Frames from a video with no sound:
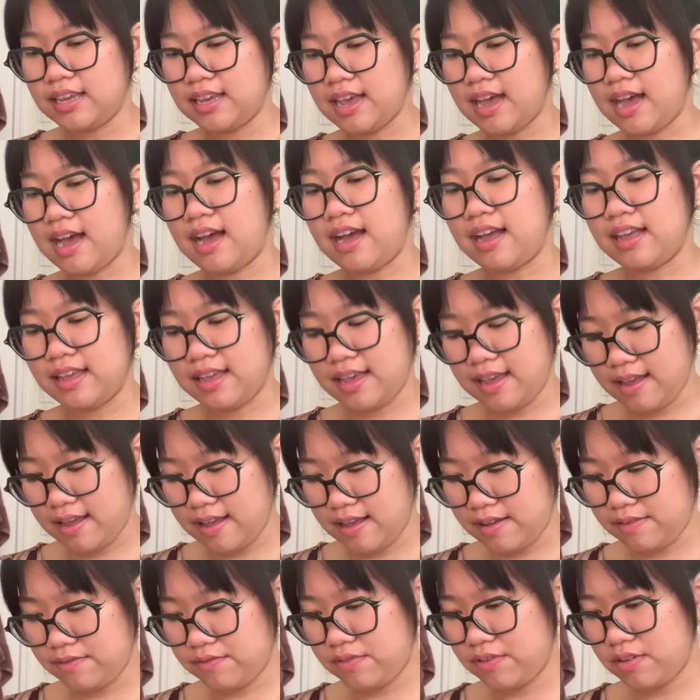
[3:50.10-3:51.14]
I
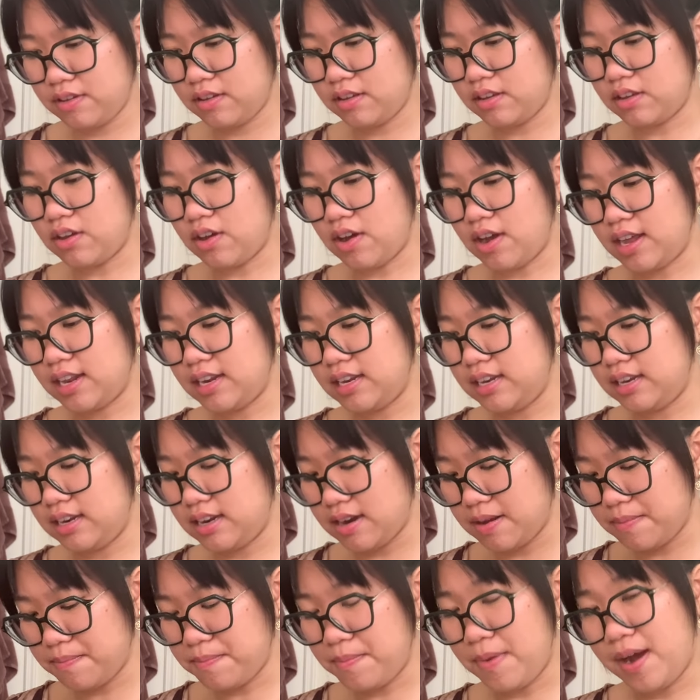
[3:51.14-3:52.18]
have
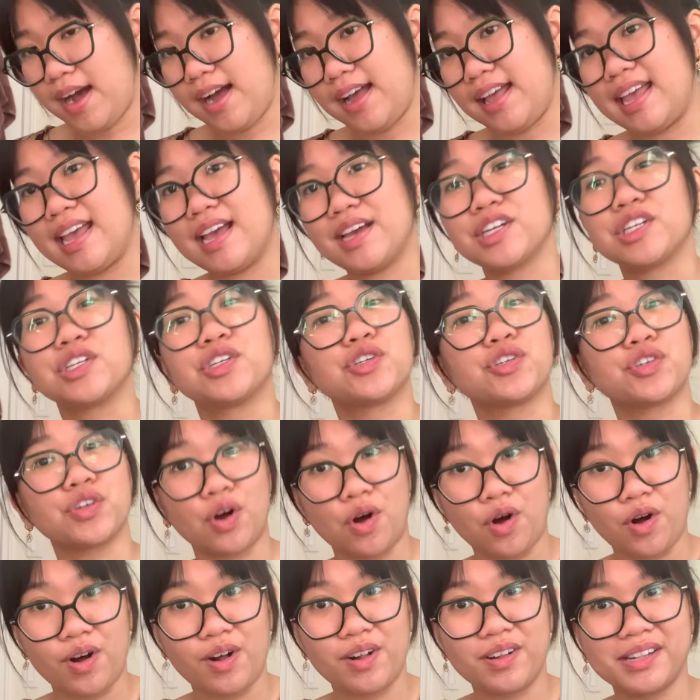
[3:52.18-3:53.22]
gotten my
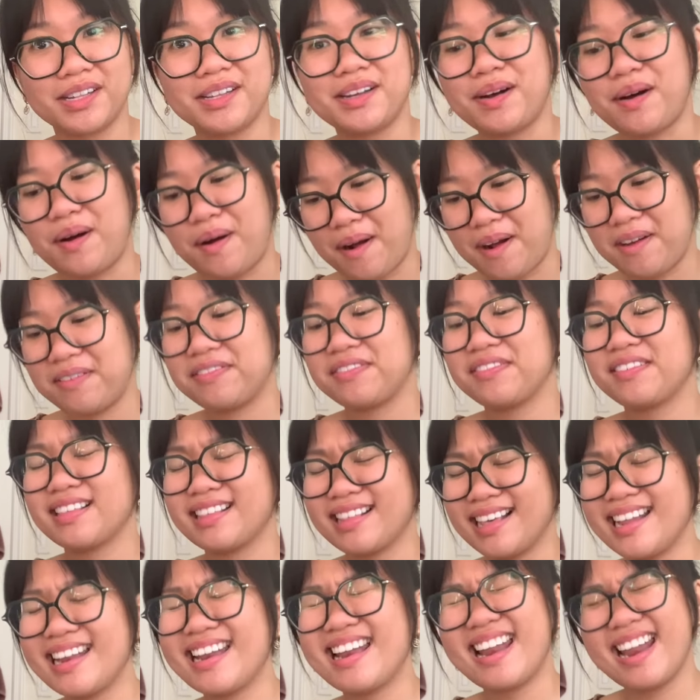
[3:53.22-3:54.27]
shawl off
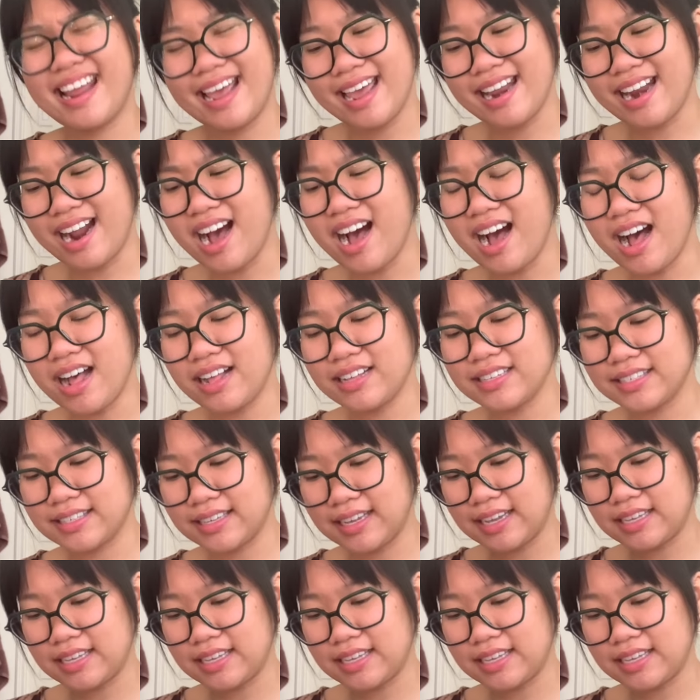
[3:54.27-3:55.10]
the needles.